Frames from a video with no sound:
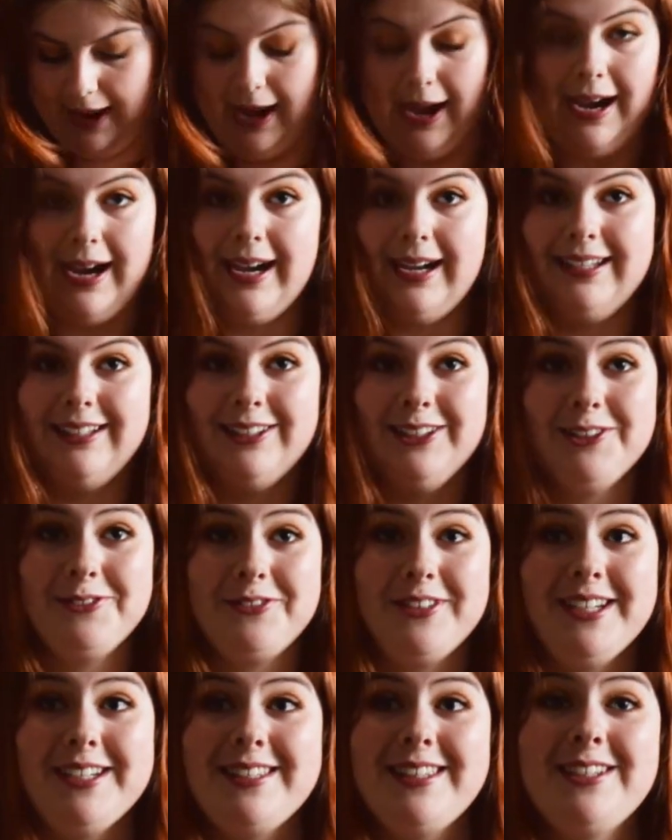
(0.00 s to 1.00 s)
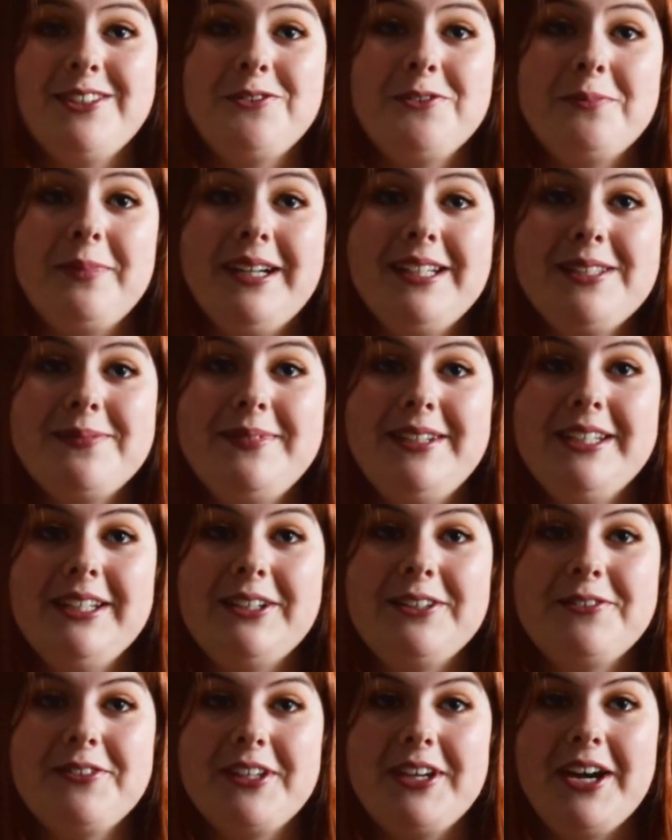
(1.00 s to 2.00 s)
I love this. This reminds me
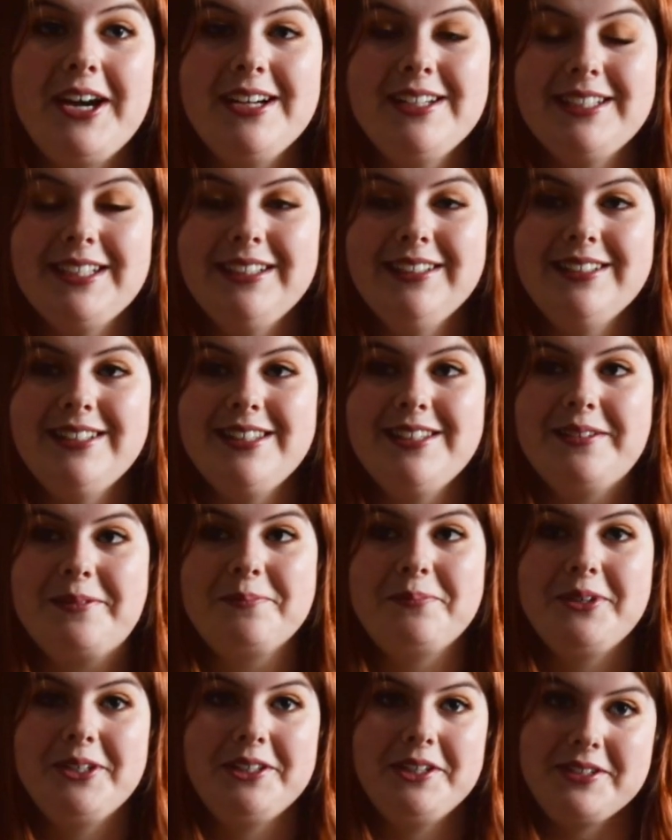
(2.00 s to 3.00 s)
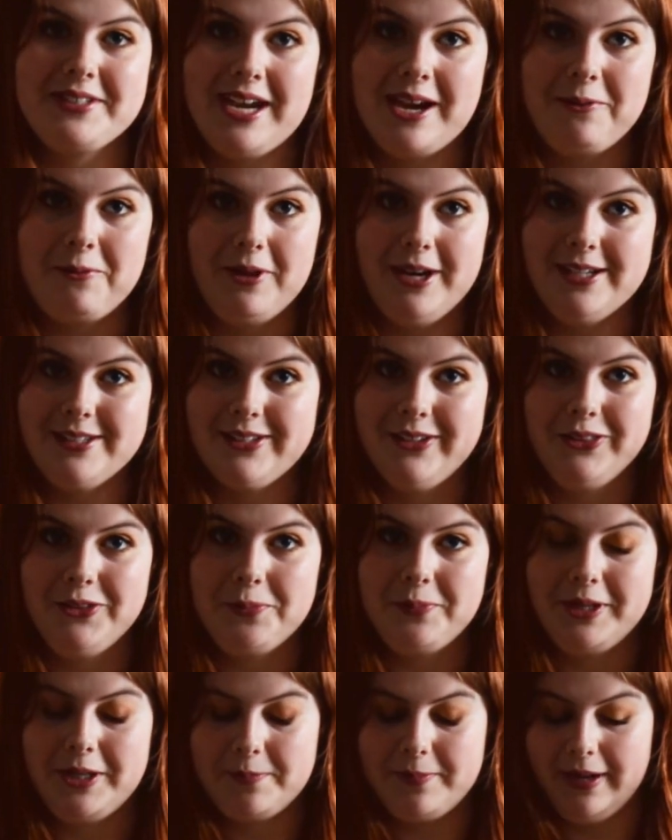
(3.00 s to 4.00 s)
of the cardigans that Bernadette wears on The
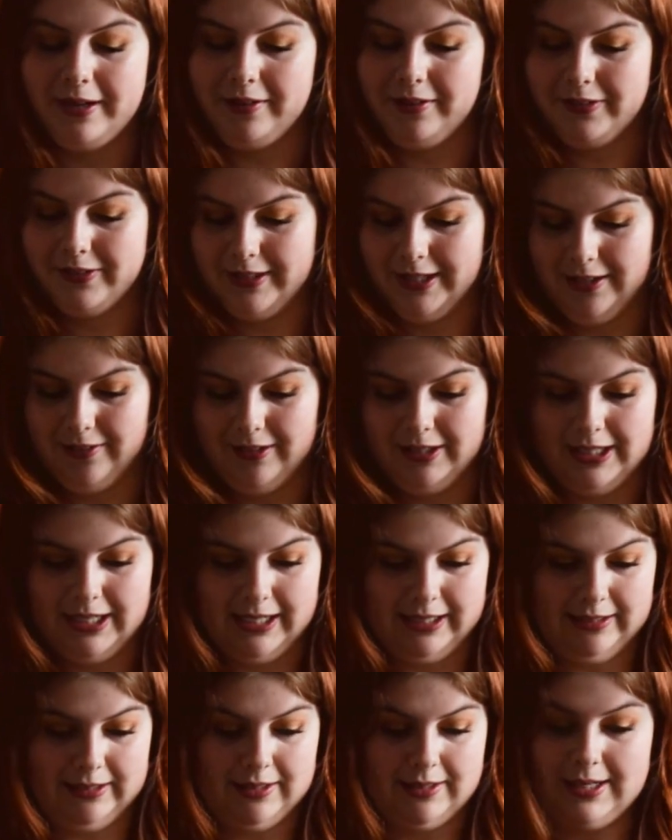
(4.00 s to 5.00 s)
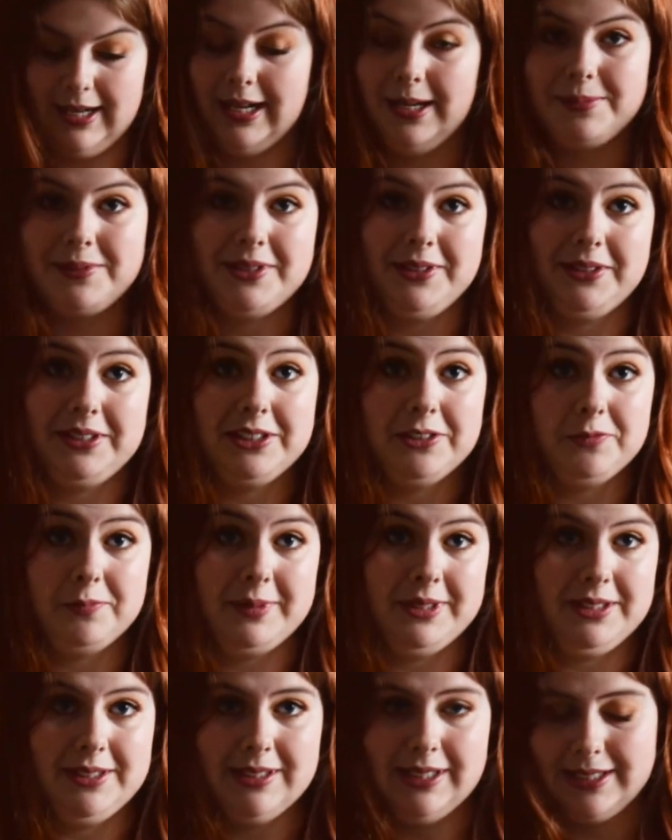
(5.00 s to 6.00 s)
Big Bang Theory, and I absolutely love
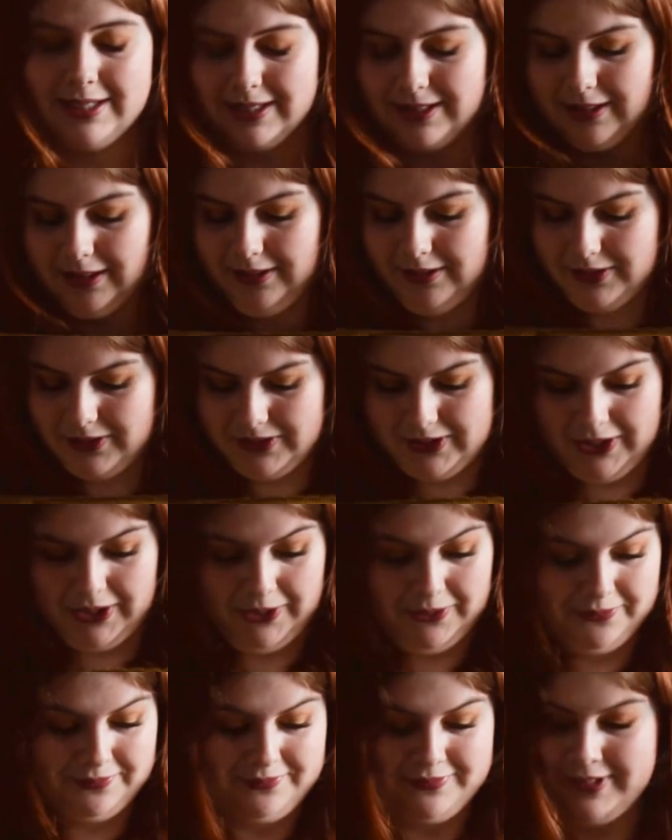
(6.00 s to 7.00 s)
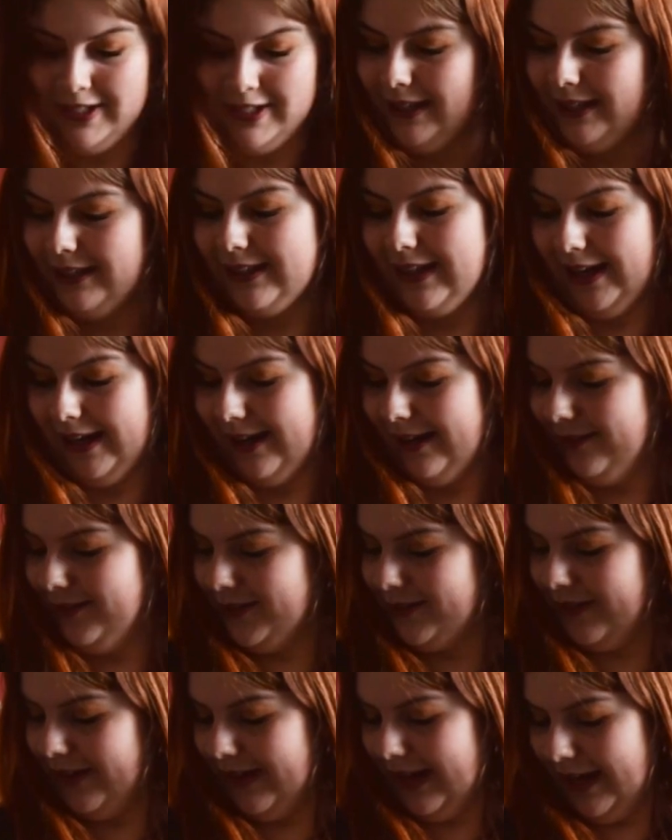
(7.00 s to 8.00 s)
Bernadette's style. So yeah, I
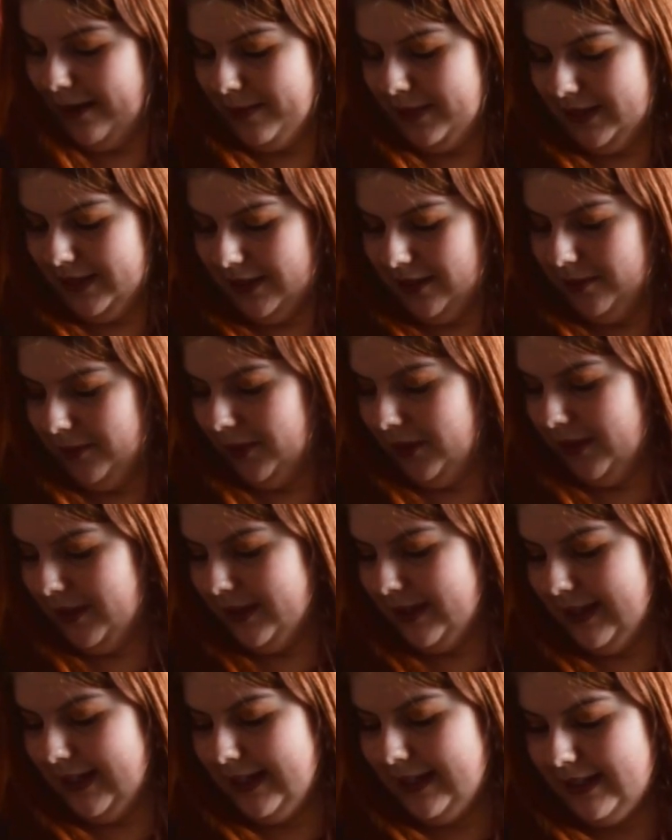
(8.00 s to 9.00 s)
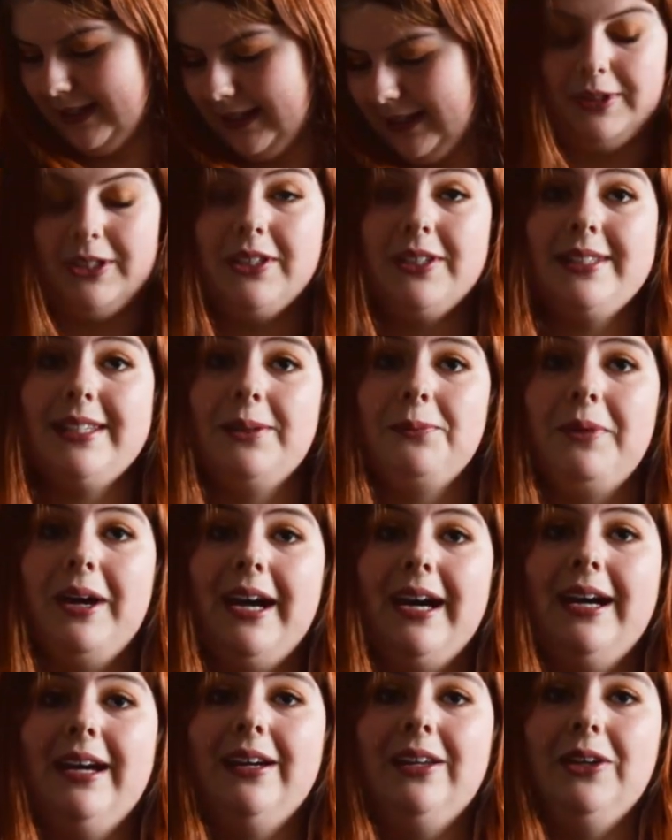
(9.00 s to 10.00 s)
was very happy to come across this. Because I
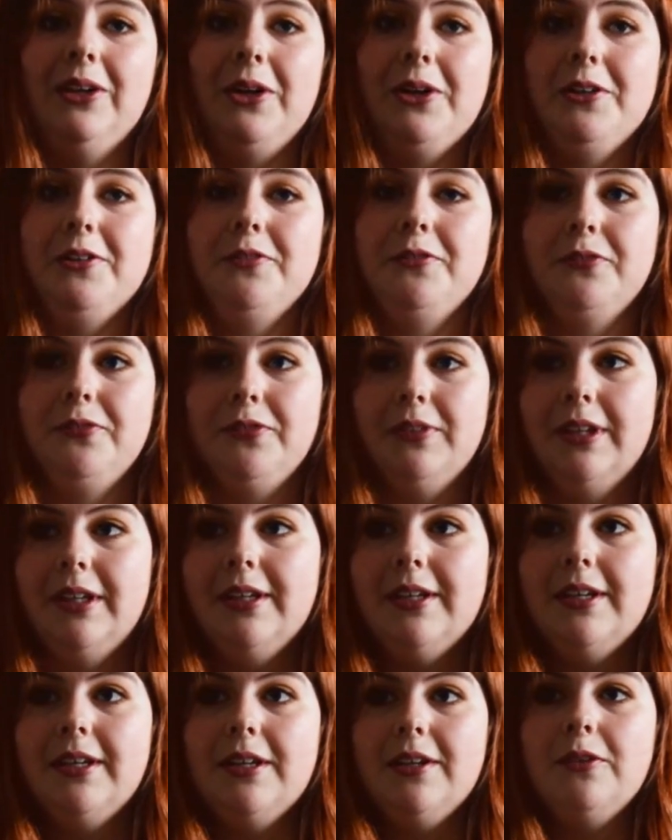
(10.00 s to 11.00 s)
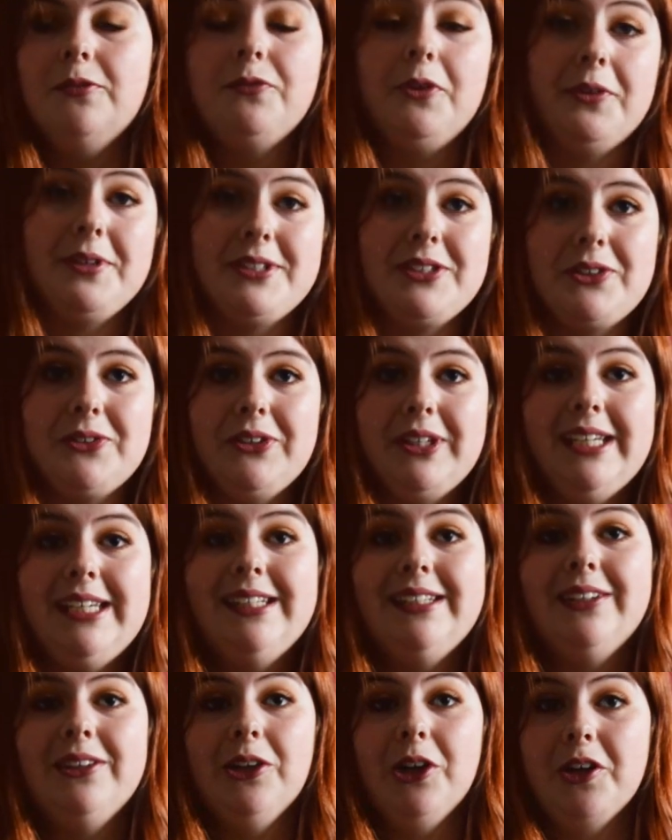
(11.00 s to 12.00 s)
wear a lot of forest
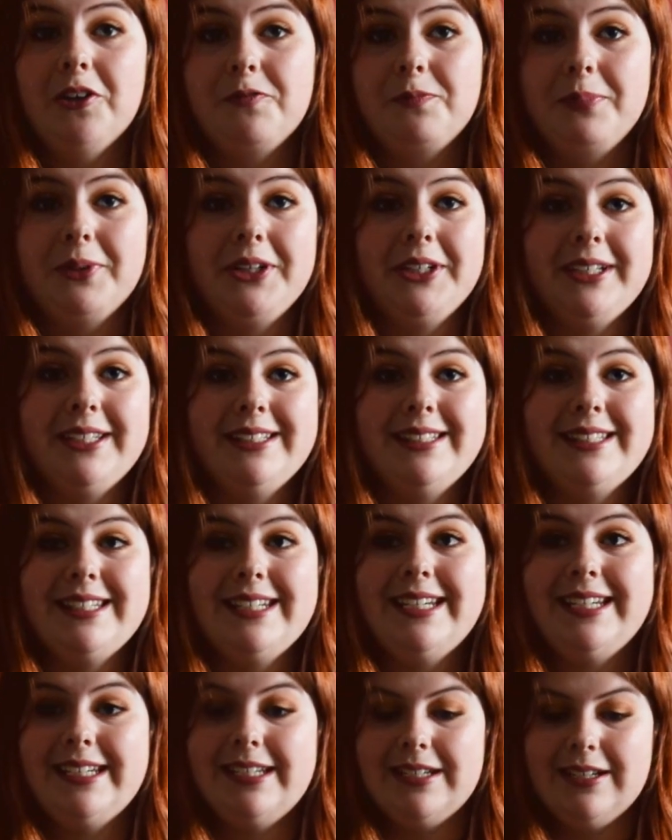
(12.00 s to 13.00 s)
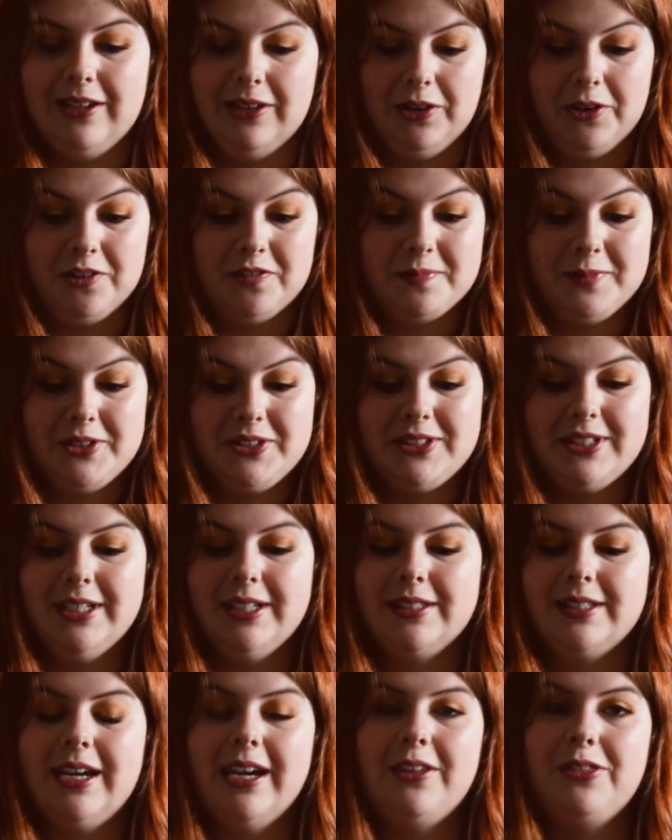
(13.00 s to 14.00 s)
green, a lot of burgundy, a lot of
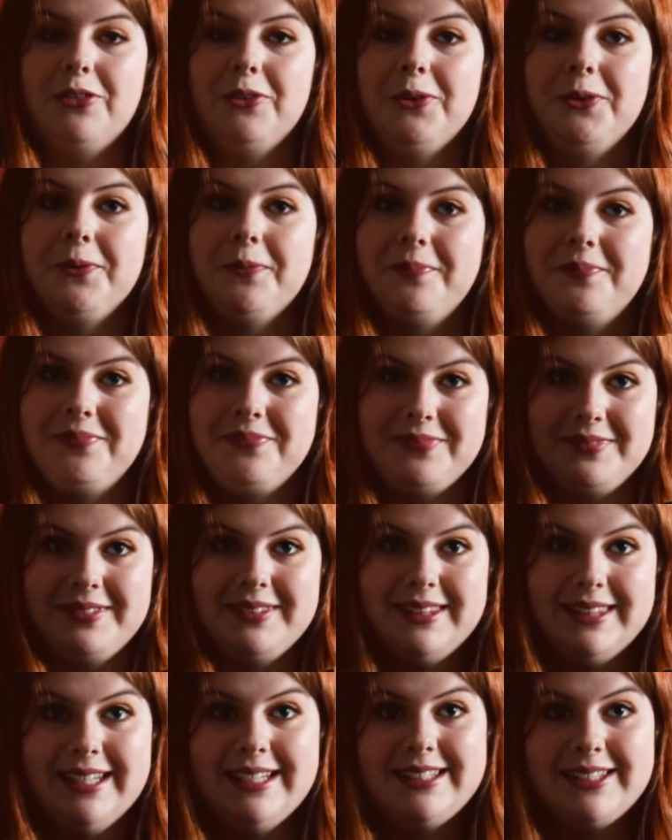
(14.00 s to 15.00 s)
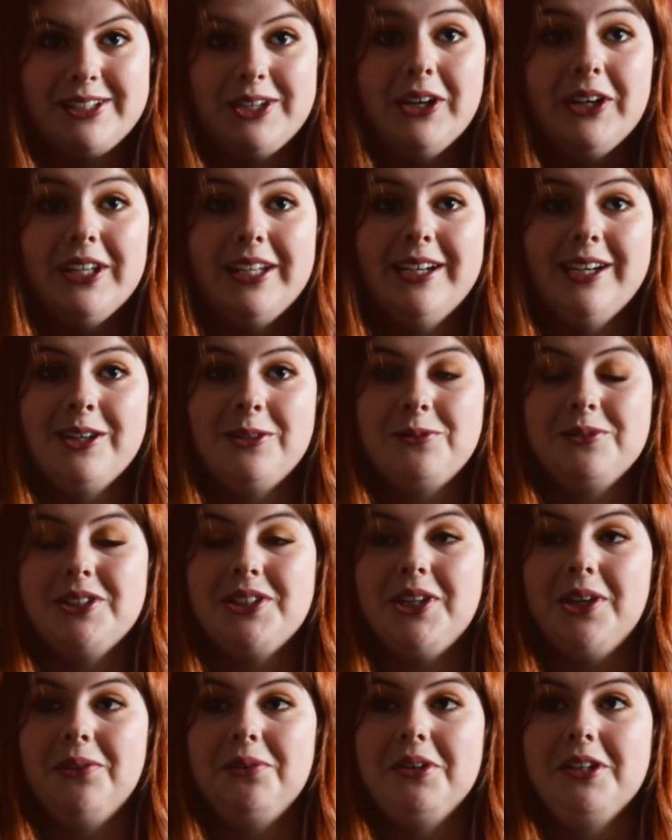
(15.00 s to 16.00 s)
mustard, I thought this colour
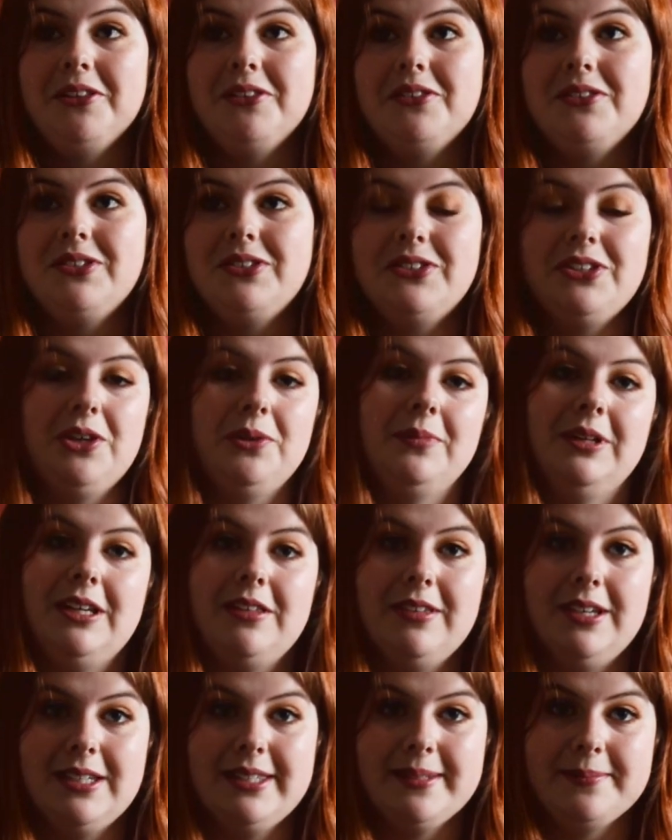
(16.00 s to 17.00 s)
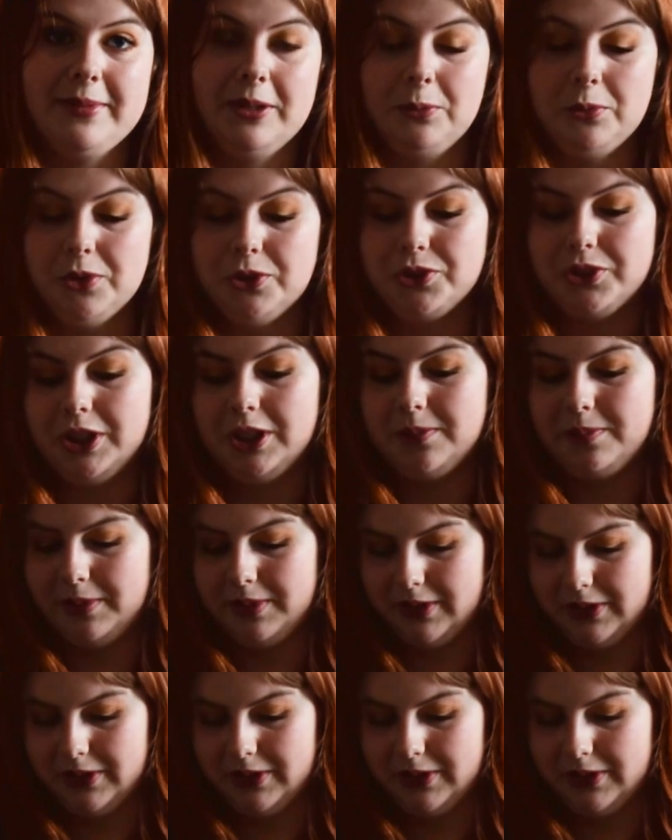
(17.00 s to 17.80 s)
would go with so many things in my wardrobe.